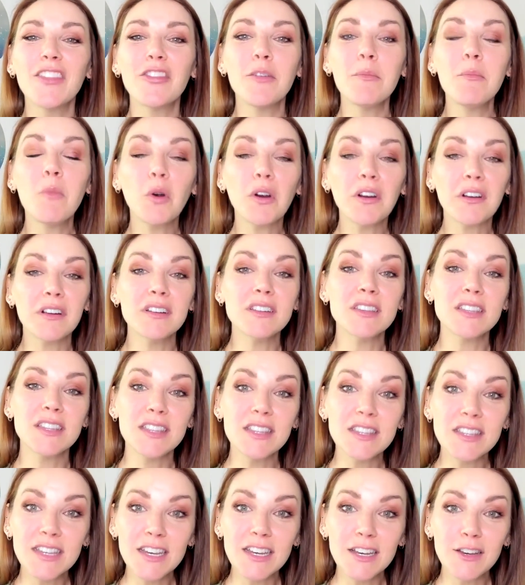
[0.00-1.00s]
the more
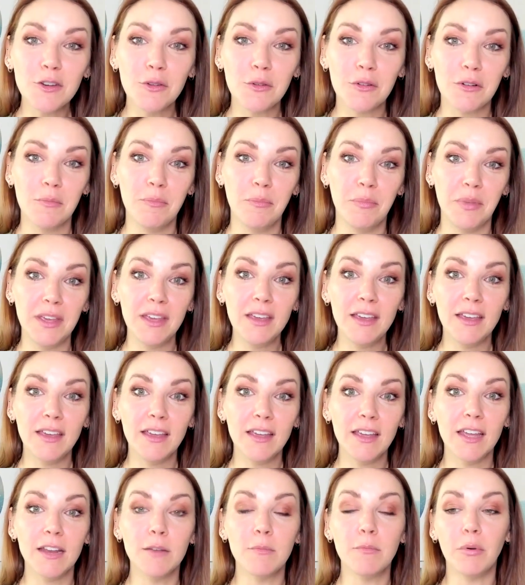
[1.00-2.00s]
consistent you can be
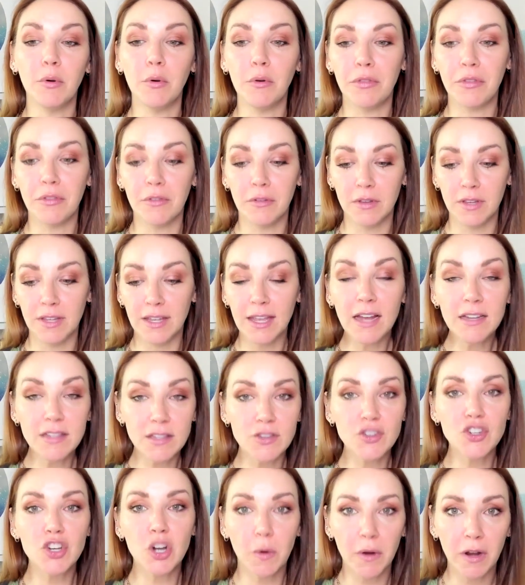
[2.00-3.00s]
in both, yes,
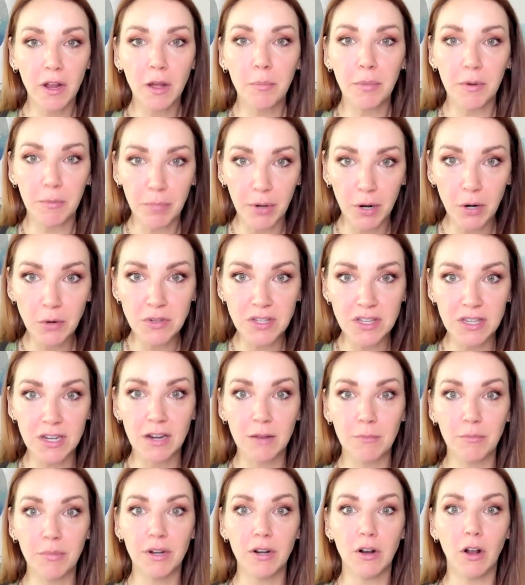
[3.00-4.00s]
showing up and
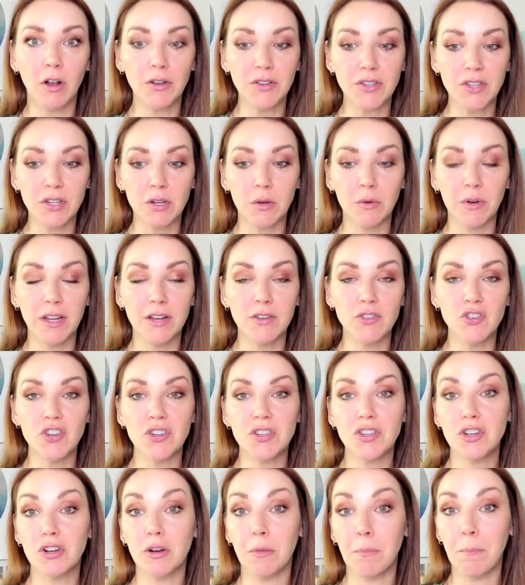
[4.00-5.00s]
posting, but also in
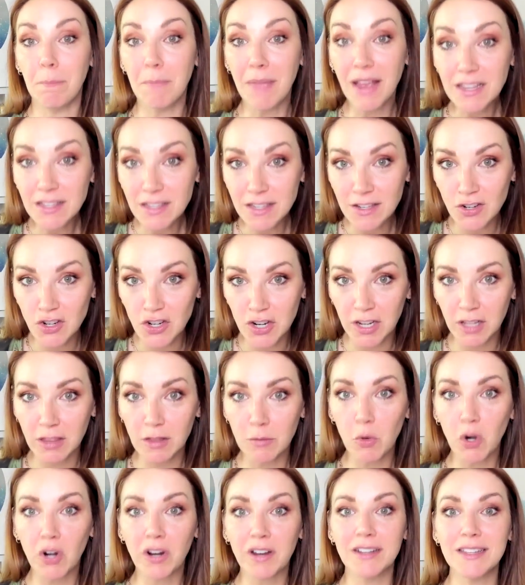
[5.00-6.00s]
just your messaging, the
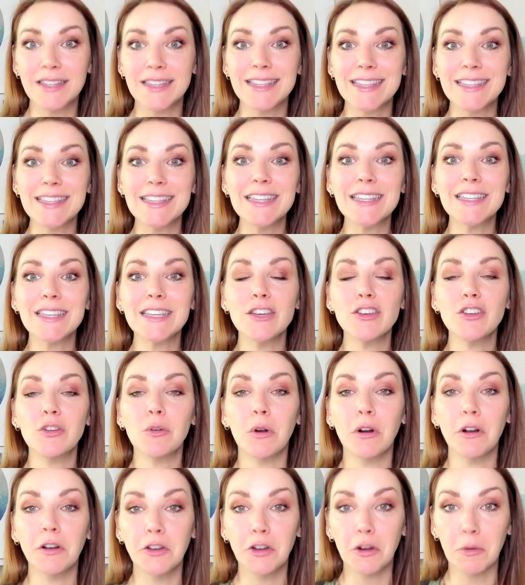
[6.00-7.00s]
more consistent you
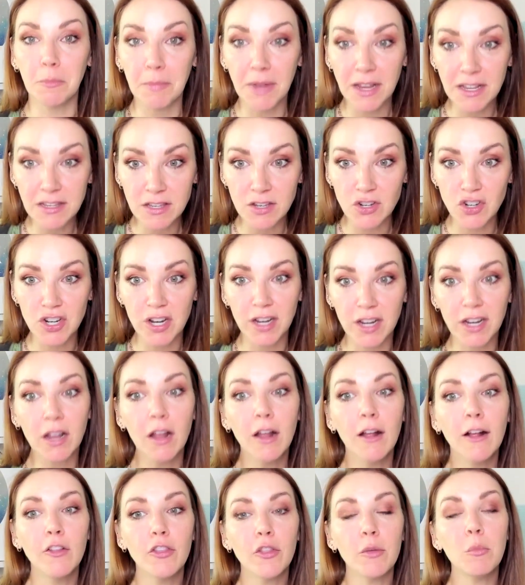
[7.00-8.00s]
are in your messaging,
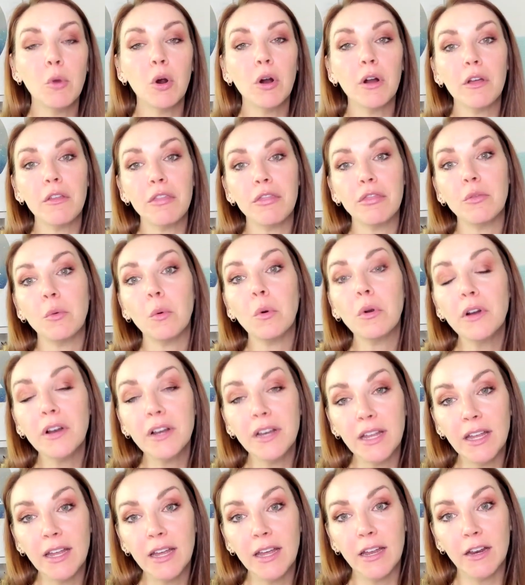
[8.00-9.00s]
the more
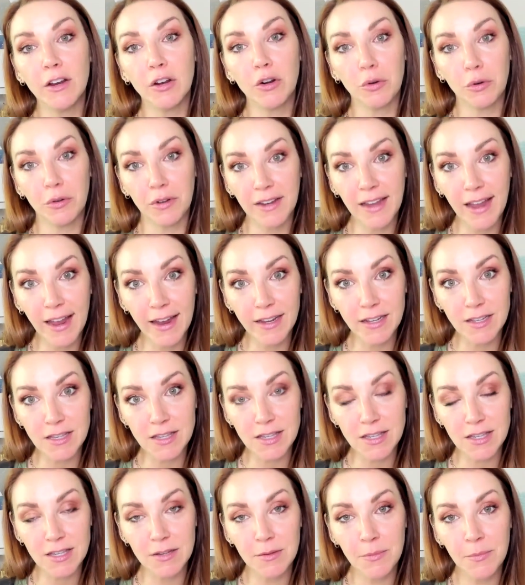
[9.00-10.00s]
authority it
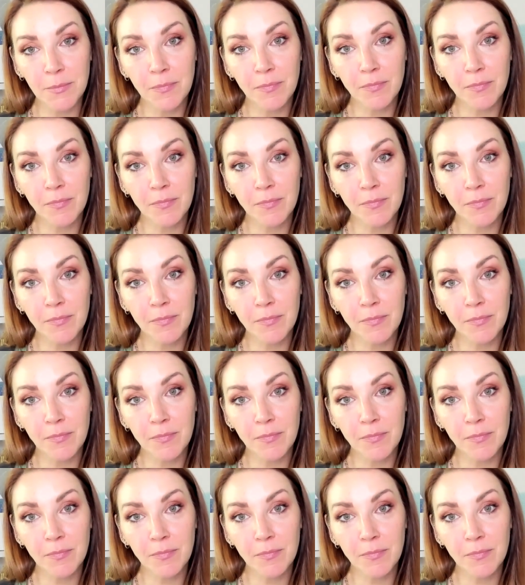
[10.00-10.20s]
creates.